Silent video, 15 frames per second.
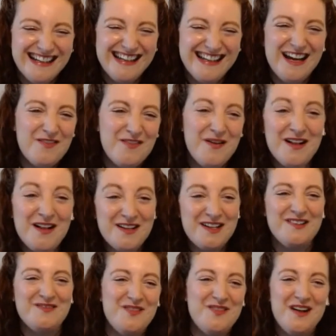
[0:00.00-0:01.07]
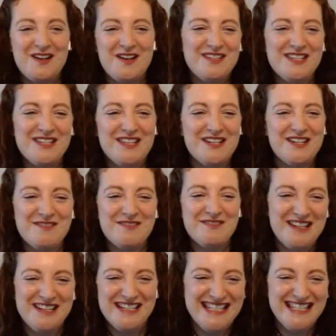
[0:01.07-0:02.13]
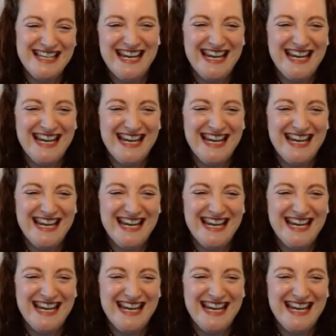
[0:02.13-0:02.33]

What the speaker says: yeah, welcome to the community.